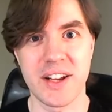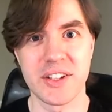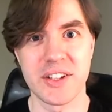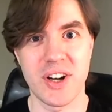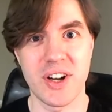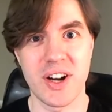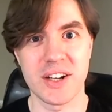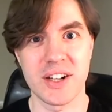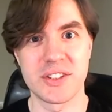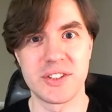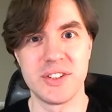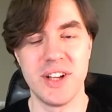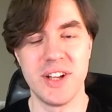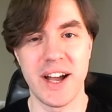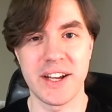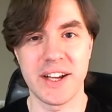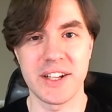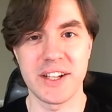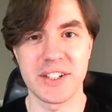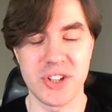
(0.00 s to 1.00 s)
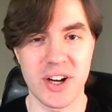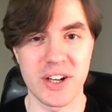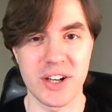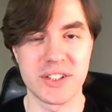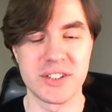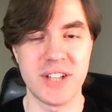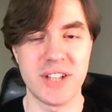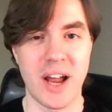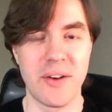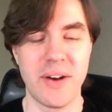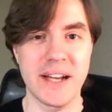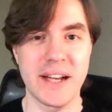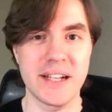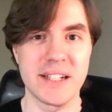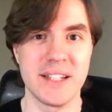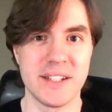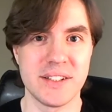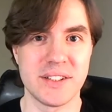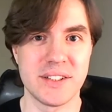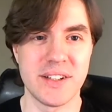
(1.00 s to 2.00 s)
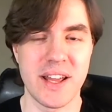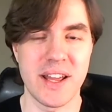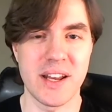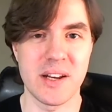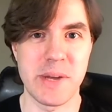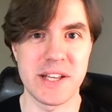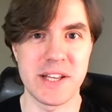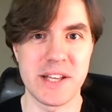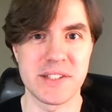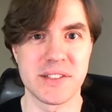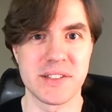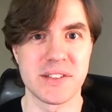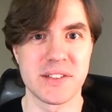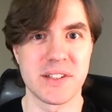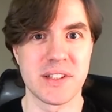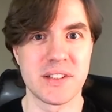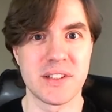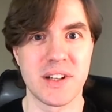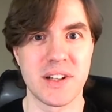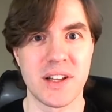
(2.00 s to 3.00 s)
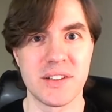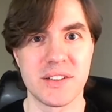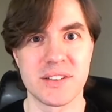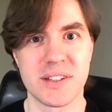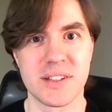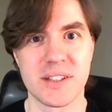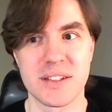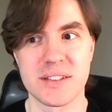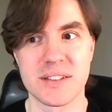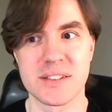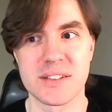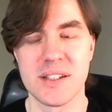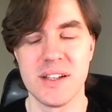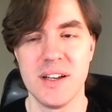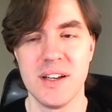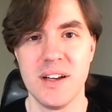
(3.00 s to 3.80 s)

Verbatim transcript: I could talk I could talk directly to databases and to other things.